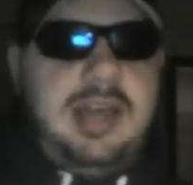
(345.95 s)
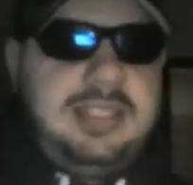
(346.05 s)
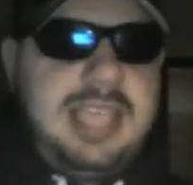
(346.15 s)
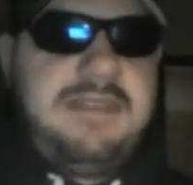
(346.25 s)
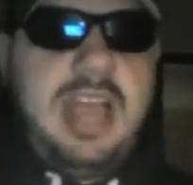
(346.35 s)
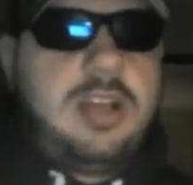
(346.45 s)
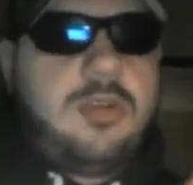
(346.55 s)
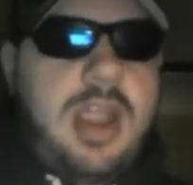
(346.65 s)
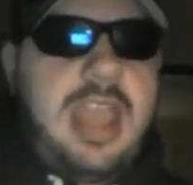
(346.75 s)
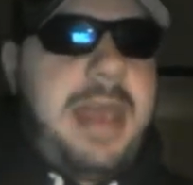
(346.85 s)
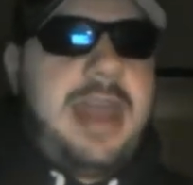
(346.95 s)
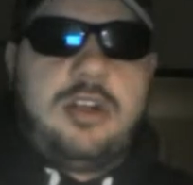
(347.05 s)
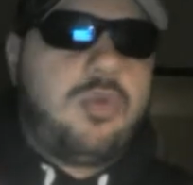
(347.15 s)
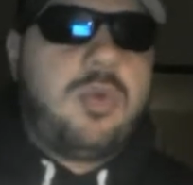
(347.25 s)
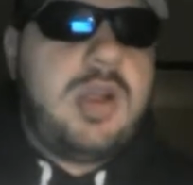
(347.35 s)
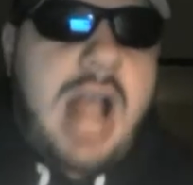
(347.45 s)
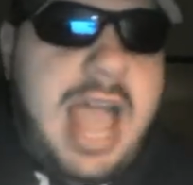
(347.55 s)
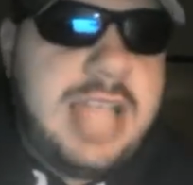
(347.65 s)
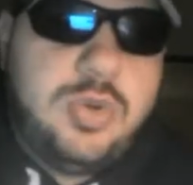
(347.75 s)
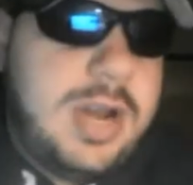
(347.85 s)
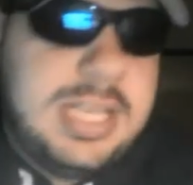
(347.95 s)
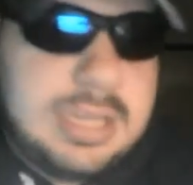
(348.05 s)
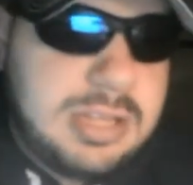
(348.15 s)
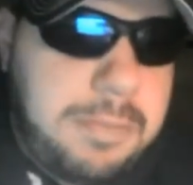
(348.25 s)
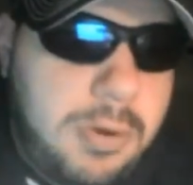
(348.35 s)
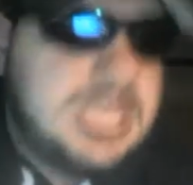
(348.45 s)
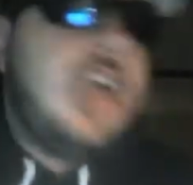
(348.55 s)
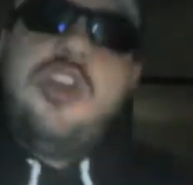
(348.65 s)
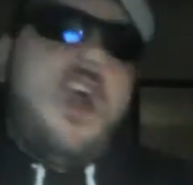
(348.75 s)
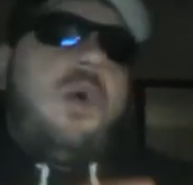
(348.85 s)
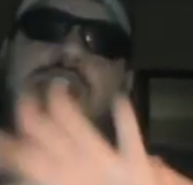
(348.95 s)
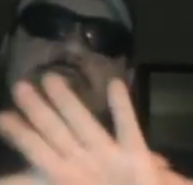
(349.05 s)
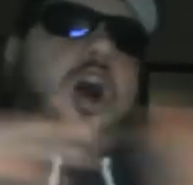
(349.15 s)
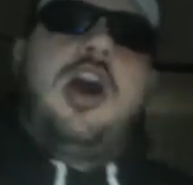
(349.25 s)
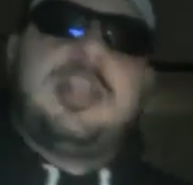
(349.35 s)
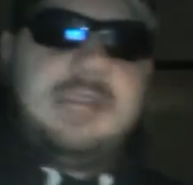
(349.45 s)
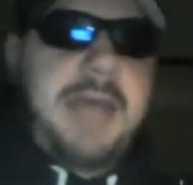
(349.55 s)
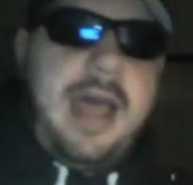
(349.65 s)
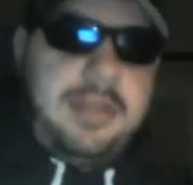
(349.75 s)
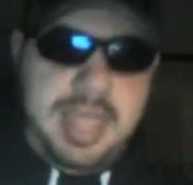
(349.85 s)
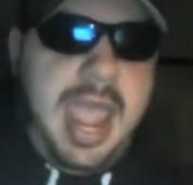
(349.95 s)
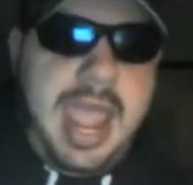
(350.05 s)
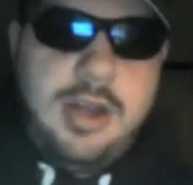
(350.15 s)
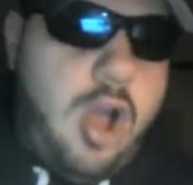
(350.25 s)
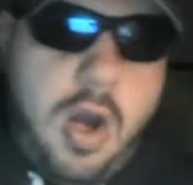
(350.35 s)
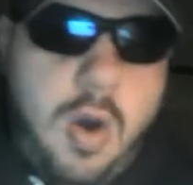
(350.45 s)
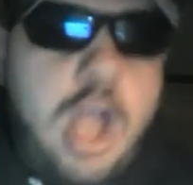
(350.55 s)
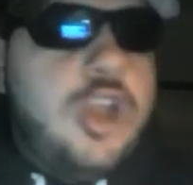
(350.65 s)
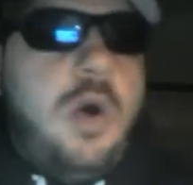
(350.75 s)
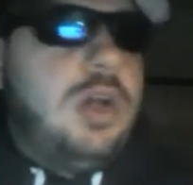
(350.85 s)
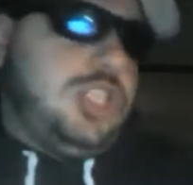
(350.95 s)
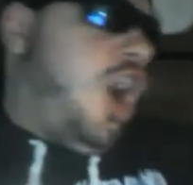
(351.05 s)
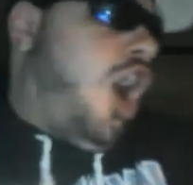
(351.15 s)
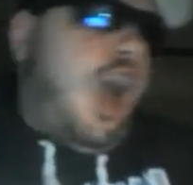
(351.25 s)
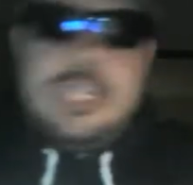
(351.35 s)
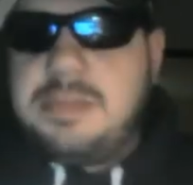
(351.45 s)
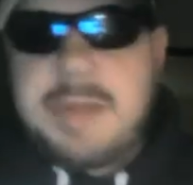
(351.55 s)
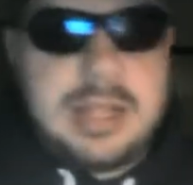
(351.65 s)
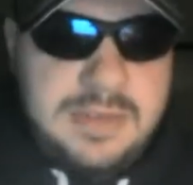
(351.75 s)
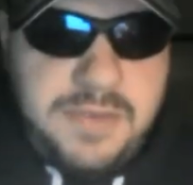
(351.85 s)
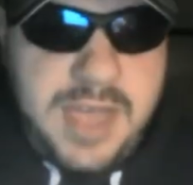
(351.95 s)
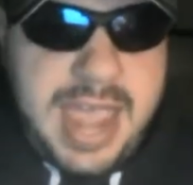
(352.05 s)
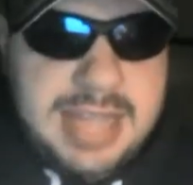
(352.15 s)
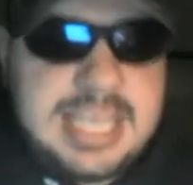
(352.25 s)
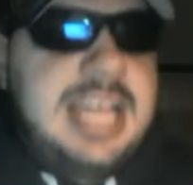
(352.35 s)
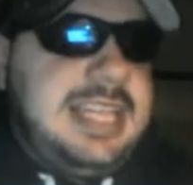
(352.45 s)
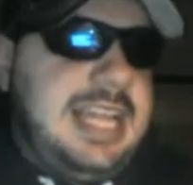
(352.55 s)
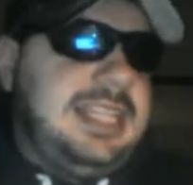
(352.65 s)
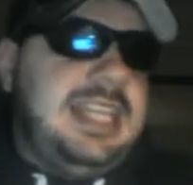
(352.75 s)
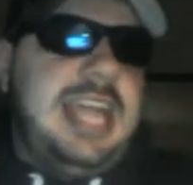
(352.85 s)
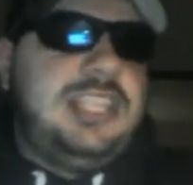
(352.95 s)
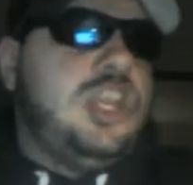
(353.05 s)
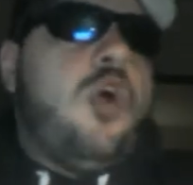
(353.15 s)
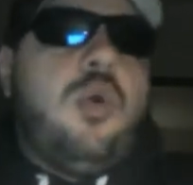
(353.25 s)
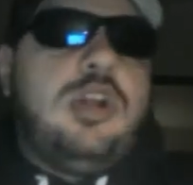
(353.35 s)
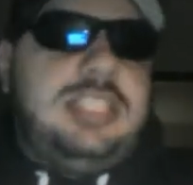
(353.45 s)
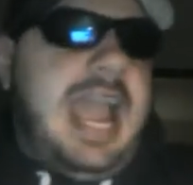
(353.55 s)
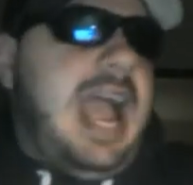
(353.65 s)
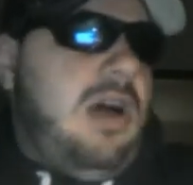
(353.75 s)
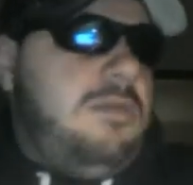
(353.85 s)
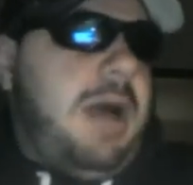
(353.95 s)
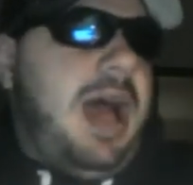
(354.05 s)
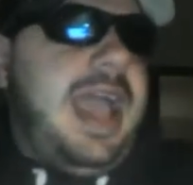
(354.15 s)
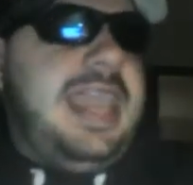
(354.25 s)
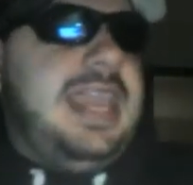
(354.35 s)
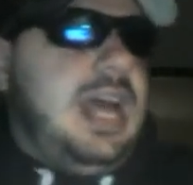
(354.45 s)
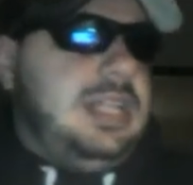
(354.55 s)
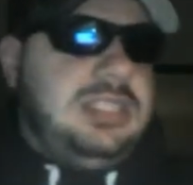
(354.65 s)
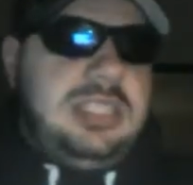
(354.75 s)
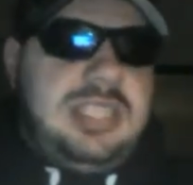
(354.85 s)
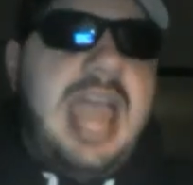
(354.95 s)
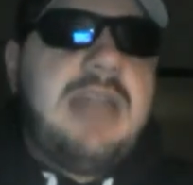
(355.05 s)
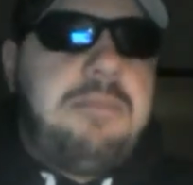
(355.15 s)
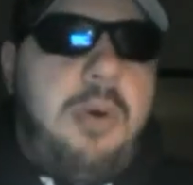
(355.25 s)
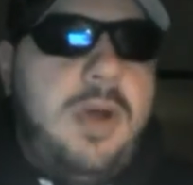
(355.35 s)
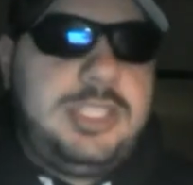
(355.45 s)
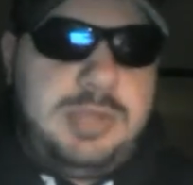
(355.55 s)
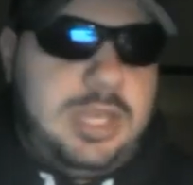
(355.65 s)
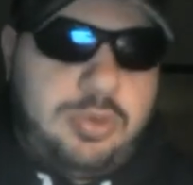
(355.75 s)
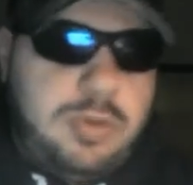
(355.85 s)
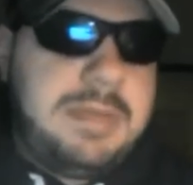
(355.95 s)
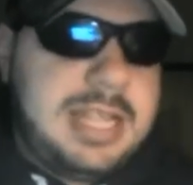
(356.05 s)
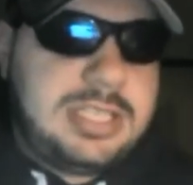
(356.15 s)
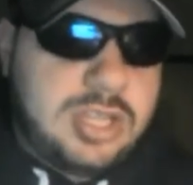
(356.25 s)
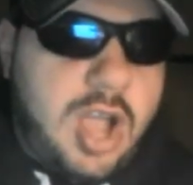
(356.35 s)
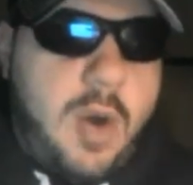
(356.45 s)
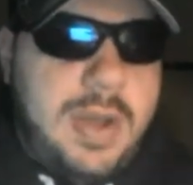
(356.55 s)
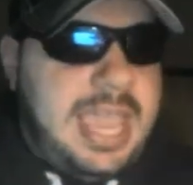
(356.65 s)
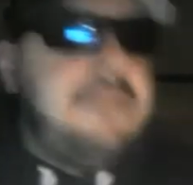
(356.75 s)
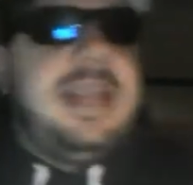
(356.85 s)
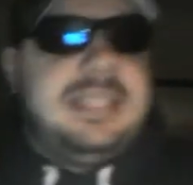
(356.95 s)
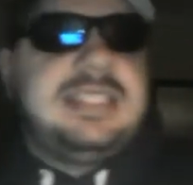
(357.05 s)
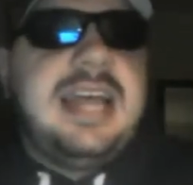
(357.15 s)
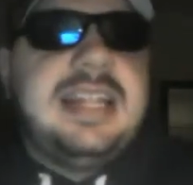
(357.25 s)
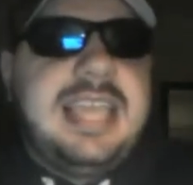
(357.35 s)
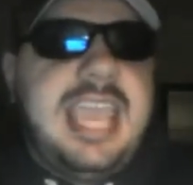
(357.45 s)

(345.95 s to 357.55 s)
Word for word: Treveon Graham had a career high 20 something points. No one talked about that. No. No one talked about the fact that the Nets were down by uh, 10 points with like three minutes to go and came back to tie the